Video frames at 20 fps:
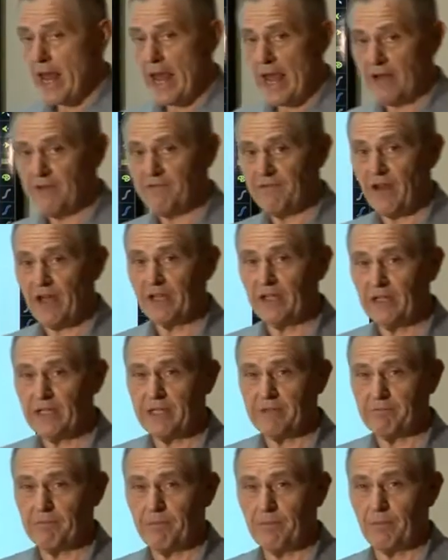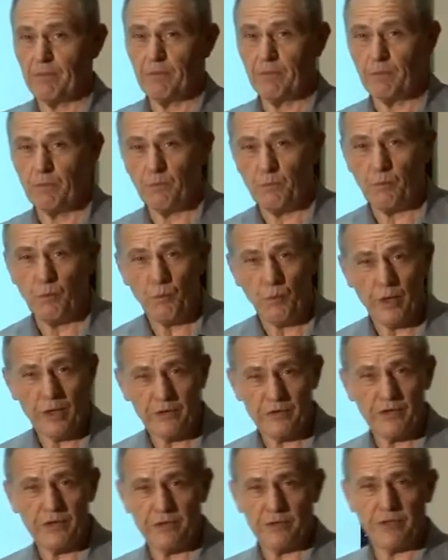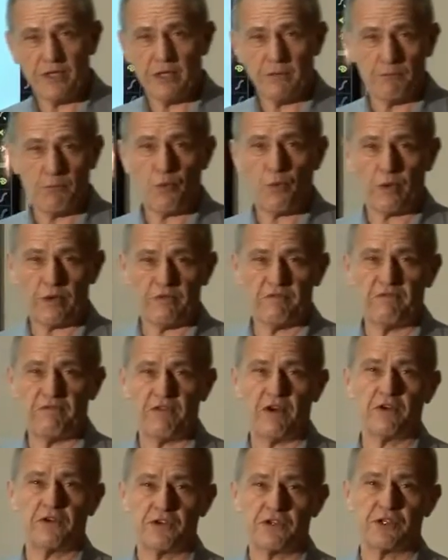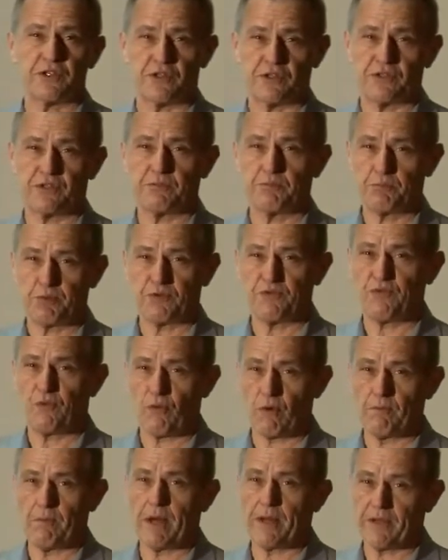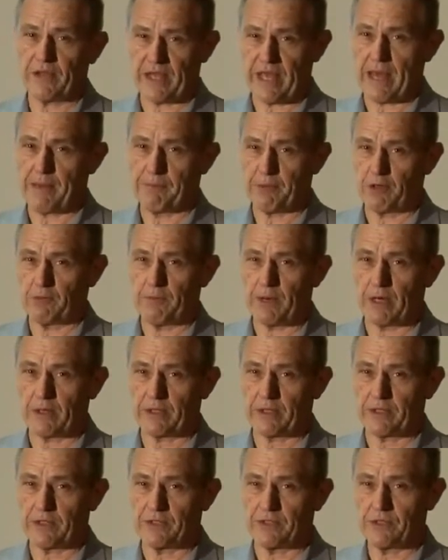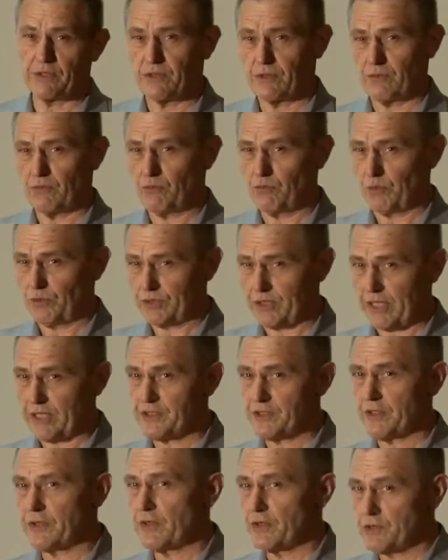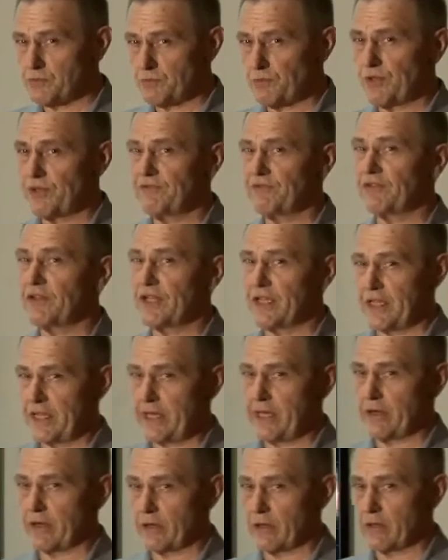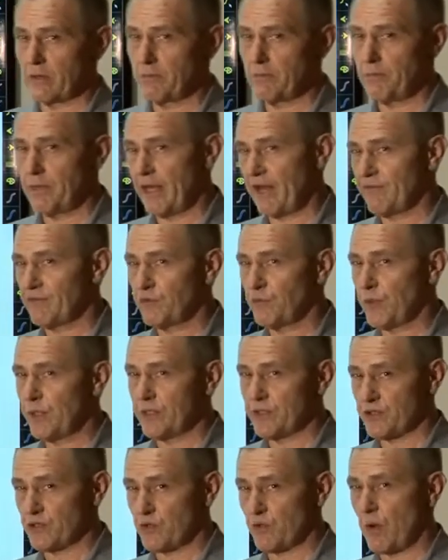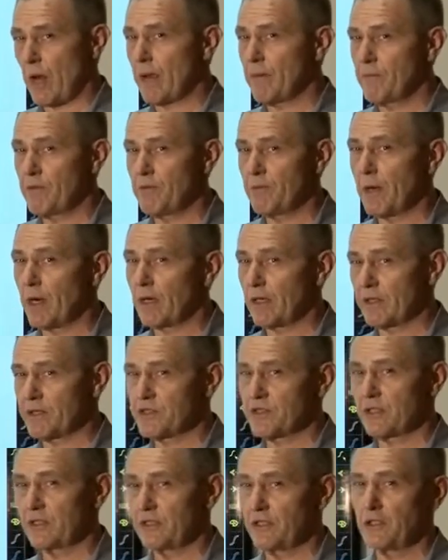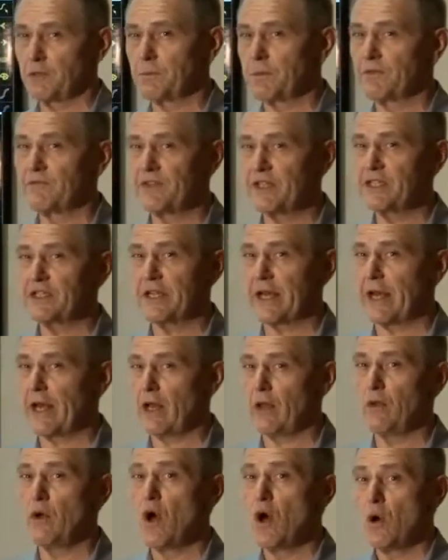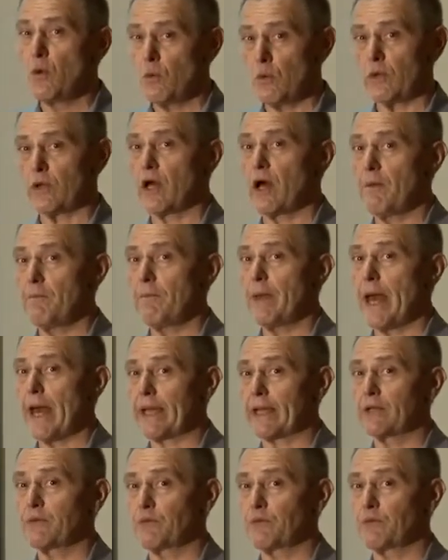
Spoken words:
And finally, what are the important functions performed by the capital markets? We'll touch on those briefly here, but after we describe the markets in a little bit of detail, we'll come back